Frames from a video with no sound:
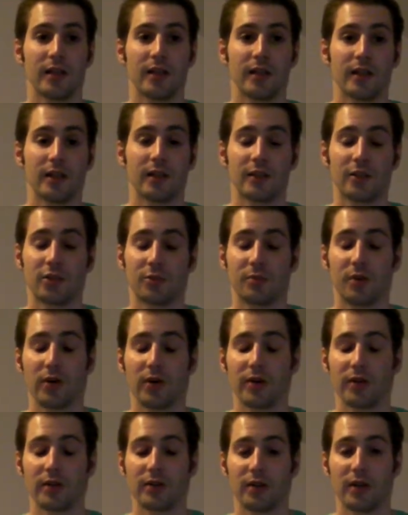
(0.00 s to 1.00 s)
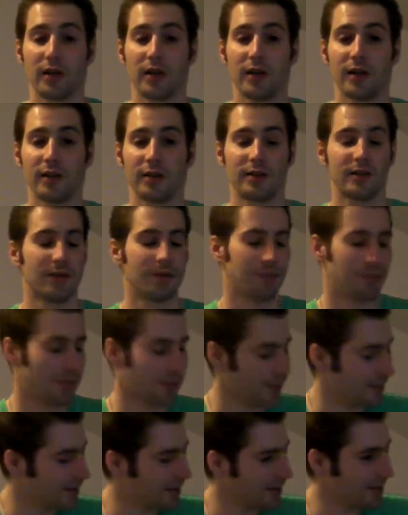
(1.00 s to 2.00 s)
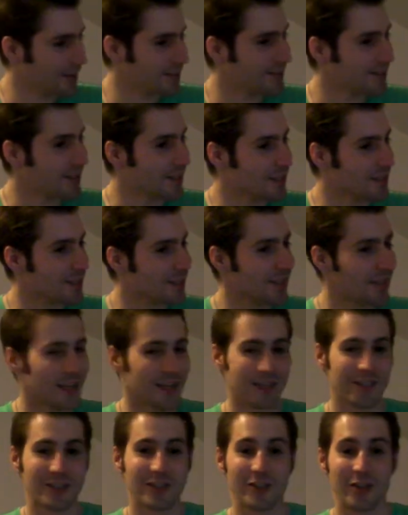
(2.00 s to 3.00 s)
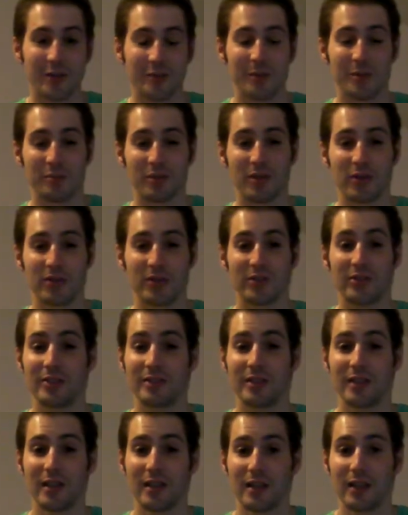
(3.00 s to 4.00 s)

English person, Dutch and German person,